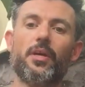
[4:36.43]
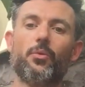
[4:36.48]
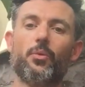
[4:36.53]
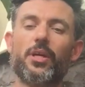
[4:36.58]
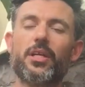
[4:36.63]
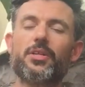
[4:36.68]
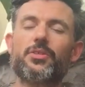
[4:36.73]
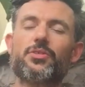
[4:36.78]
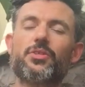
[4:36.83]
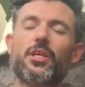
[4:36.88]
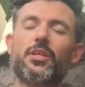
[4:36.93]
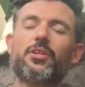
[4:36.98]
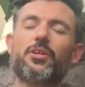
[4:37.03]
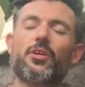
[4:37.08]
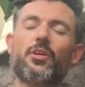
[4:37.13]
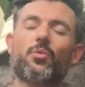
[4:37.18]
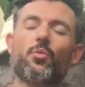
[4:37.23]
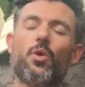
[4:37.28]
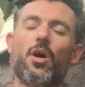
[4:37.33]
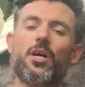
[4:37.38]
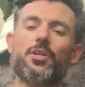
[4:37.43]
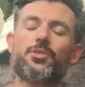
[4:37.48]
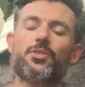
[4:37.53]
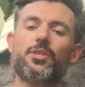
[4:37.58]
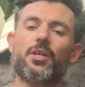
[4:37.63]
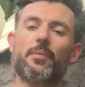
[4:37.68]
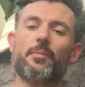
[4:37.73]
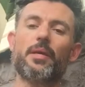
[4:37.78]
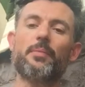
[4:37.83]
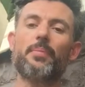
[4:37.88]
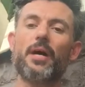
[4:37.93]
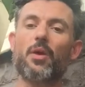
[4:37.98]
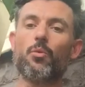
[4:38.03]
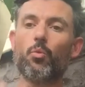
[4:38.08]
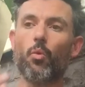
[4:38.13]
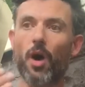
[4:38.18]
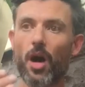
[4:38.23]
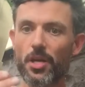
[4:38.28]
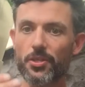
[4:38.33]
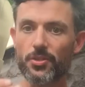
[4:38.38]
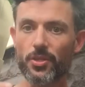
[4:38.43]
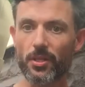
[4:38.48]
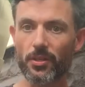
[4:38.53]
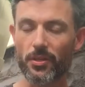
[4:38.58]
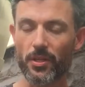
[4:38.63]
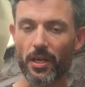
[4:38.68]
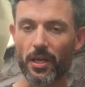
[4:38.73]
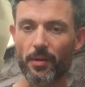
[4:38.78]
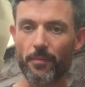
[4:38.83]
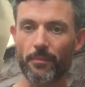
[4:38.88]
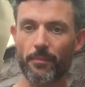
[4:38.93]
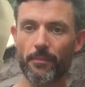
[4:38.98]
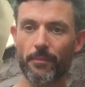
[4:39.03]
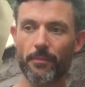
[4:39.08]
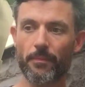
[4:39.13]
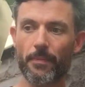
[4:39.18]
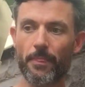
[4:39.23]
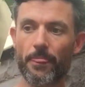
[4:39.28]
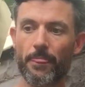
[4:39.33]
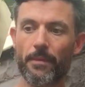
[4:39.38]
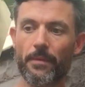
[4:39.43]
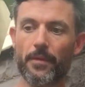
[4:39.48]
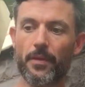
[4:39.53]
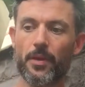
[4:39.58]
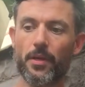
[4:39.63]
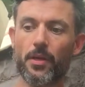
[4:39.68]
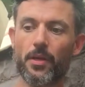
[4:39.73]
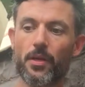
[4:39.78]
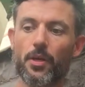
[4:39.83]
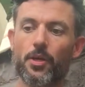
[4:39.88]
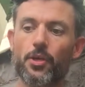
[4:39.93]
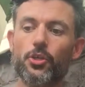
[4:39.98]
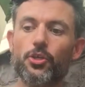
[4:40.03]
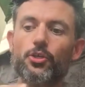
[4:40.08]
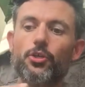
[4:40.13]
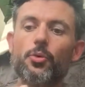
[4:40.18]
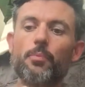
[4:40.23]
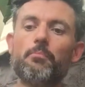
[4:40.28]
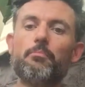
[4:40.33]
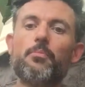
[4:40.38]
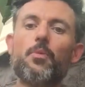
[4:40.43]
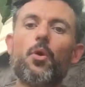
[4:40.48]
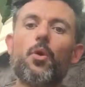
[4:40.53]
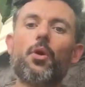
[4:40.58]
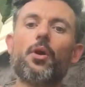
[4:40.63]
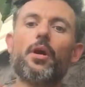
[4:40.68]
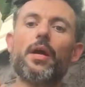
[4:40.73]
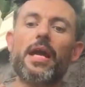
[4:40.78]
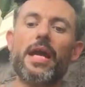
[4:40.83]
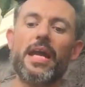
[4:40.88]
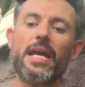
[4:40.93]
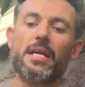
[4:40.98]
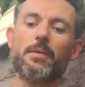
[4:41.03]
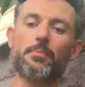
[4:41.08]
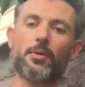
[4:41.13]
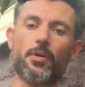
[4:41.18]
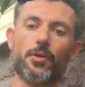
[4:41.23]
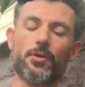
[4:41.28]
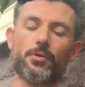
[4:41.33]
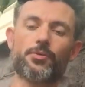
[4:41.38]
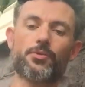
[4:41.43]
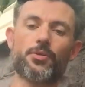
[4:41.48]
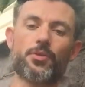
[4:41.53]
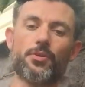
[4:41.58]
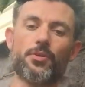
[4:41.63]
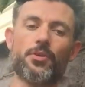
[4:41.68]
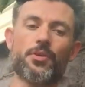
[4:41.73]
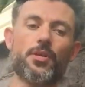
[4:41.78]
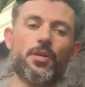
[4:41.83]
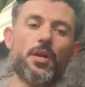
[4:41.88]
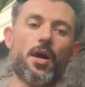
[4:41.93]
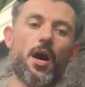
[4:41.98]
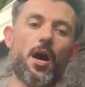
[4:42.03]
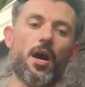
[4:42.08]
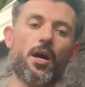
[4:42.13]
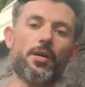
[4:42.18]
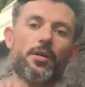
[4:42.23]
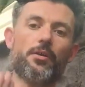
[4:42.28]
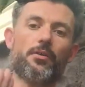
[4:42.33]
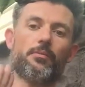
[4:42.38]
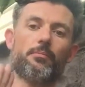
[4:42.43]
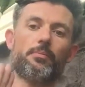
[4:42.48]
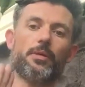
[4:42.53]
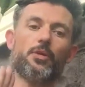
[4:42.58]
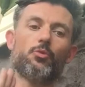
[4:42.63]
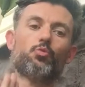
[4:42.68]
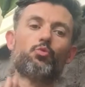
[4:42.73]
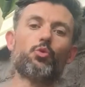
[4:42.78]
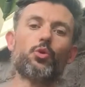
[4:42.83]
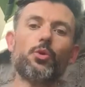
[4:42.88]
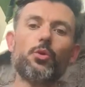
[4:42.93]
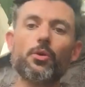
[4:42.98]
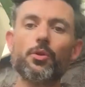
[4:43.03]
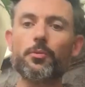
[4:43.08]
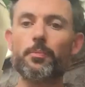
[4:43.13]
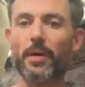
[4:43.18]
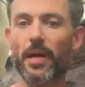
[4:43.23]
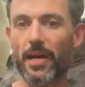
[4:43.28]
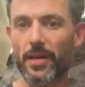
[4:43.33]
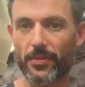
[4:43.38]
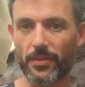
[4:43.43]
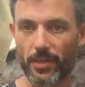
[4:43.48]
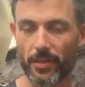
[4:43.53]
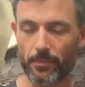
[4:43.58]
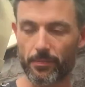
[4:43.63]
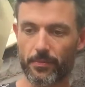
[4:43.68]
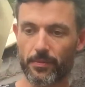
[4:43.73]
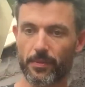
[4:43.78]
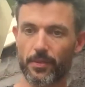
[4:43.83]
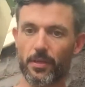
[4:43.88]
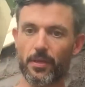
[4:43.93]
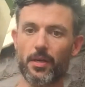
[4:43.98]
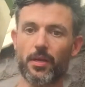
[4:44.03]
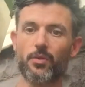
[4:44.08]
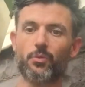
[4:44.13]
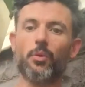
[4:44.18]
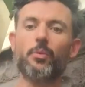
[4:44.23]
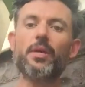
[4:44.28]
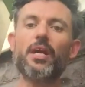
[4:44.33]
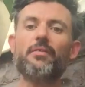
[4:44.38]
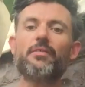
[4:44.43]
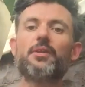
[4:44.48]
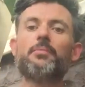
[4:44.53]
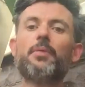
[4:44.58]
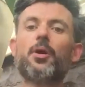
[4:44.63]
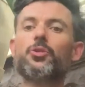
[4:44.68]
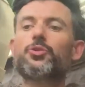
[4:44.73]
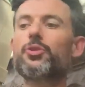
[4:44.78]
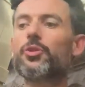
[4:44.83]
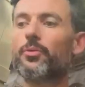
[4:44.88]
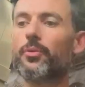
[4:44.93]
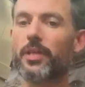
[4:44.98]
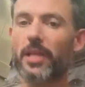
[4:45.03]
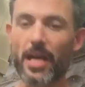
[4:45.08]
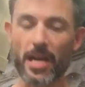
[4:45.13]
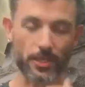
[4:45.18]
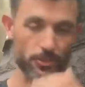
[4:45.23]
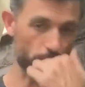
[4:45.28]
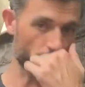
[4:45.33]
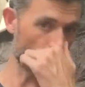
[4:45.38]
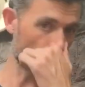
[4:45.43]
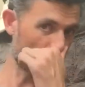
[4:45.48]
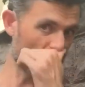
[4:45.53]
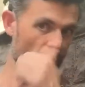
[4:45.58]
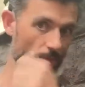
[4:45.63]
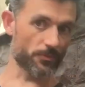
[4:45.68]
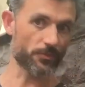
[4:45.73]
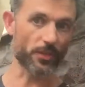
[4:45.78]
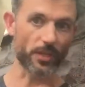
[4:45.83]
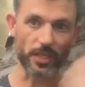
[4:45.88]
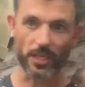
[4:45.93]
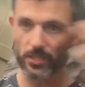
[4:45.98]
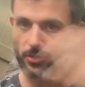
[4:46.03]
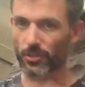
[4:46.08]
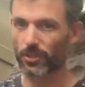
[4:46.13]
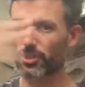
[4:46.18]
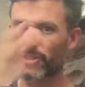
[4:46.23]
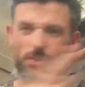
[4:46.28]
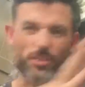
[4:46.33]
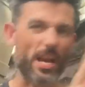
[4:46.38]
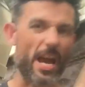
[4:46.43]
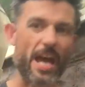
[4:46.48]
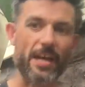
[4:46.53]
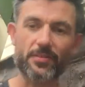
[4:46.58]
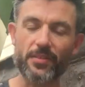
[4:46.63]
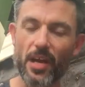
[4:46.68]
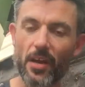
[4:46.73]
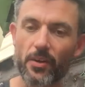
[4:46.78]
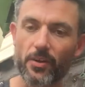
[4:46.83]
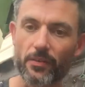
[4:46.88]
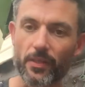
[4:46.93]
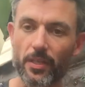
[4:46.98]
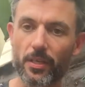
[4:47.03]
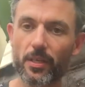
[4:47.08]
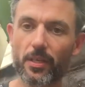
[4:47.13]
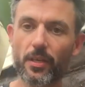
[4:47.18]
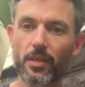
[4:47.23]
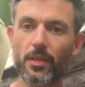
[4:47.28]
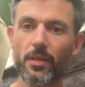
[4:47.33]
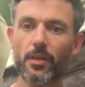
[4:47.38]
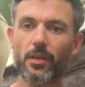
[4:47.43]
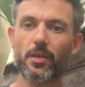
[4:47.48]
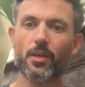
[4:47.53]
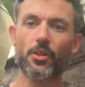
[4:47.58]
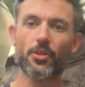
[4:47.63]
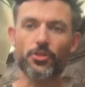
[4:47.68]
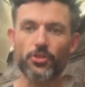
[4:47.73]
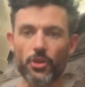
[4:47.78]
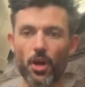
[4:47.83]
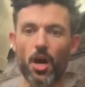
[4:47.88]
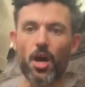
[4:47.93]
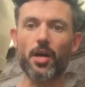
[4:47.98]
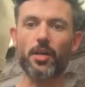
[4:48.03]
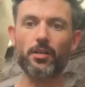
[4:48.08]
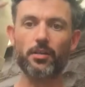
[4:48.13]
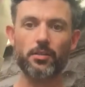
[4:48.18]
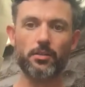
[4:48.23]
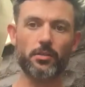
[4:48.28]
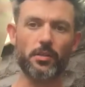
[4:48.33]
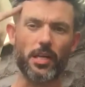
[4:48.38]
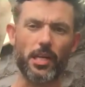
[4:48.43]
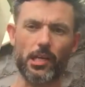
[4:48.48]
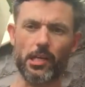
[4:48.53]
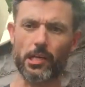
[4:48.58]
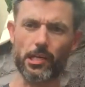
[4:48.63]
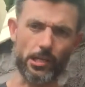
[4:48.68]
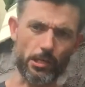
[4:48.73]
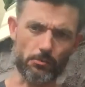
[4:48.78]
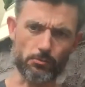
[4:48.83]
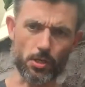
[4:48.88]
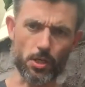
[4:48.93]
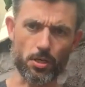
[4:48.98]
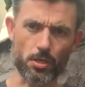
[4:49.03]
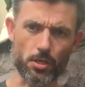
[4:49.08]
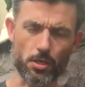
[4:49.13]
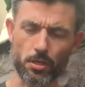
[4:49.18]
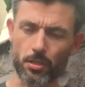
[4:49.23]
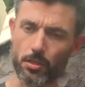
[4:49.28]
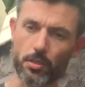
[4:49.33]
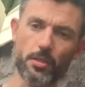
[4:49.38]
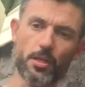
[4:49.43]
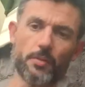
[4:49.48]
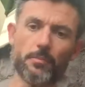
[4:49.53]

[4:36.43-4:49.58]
We can sit there and watch them. And by watching them, you're more able to not be ruled by them. When we have an emotional reaction, it becomes very easy to just act out of it. Thought, hey, wrong.